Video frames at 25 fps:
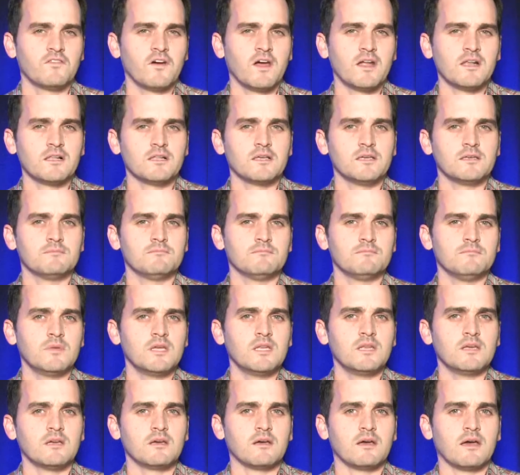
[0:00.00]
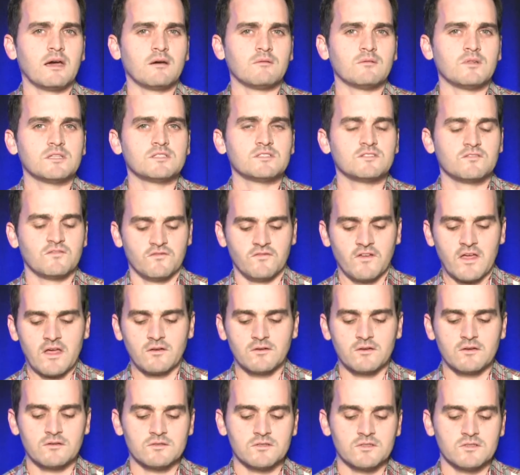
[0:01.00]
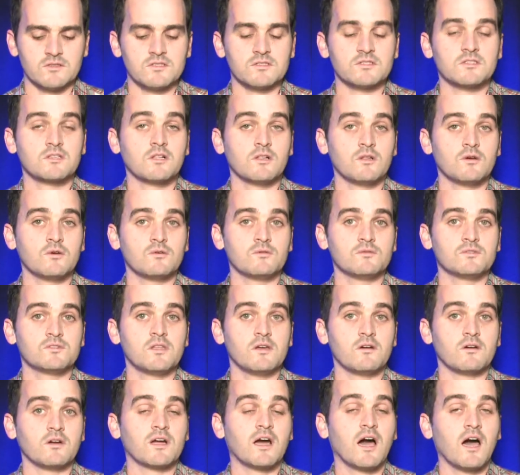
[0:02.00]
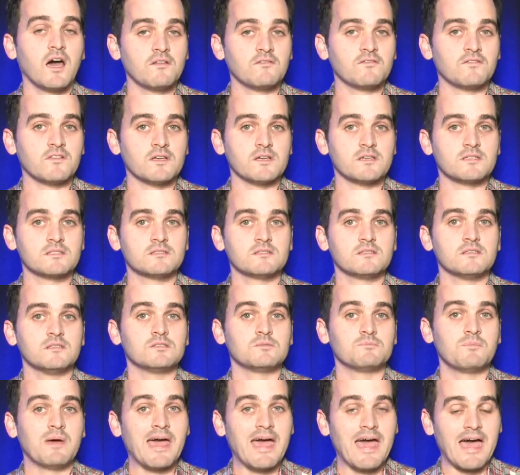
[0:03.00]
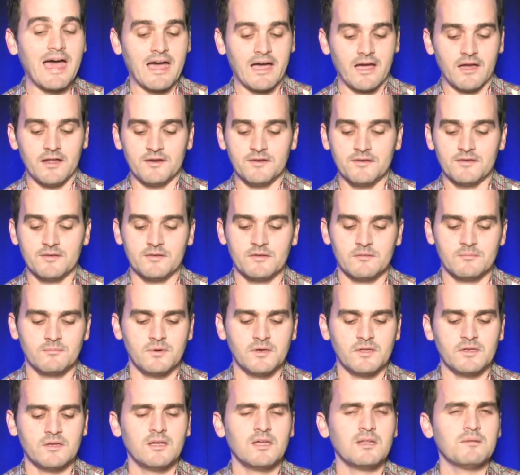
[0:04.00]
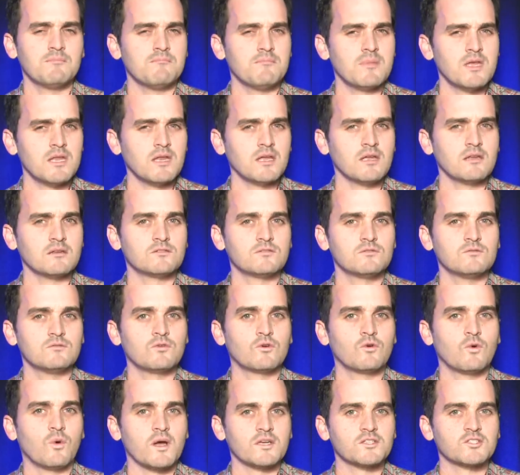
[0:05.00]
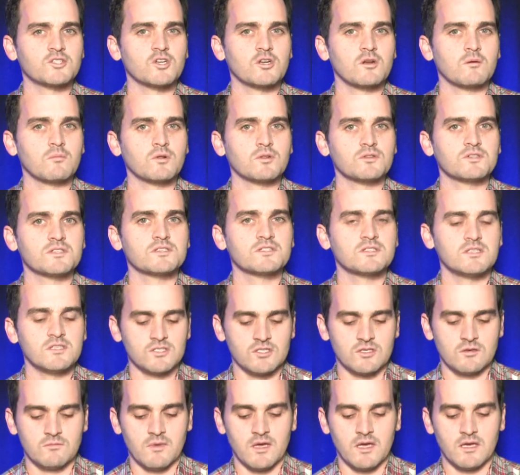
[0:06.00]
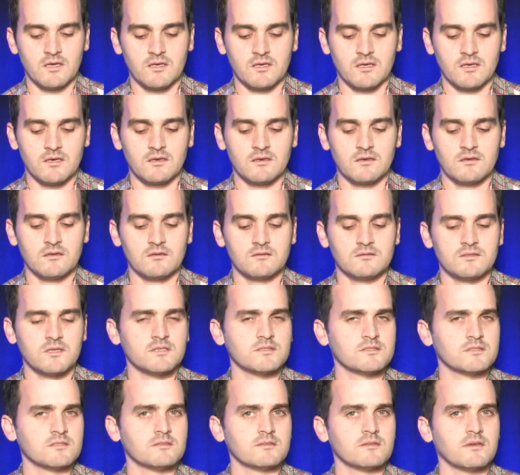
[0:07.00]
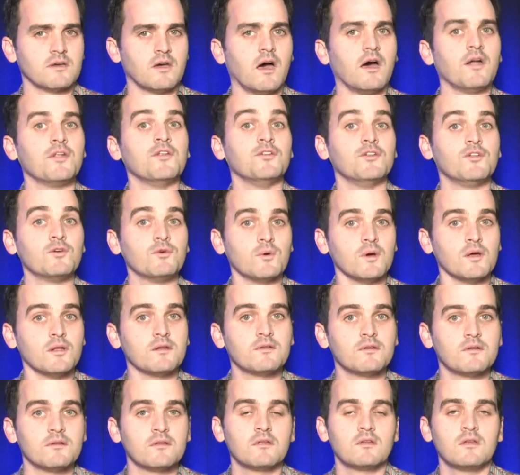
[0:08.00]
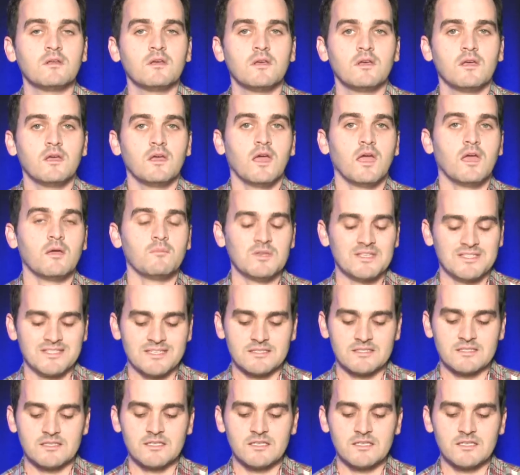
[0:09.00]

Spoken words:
finally, media outlets' failure to disclose their conflicts is bad, but admitting to questionable decision-making doesn't undo it. ABC's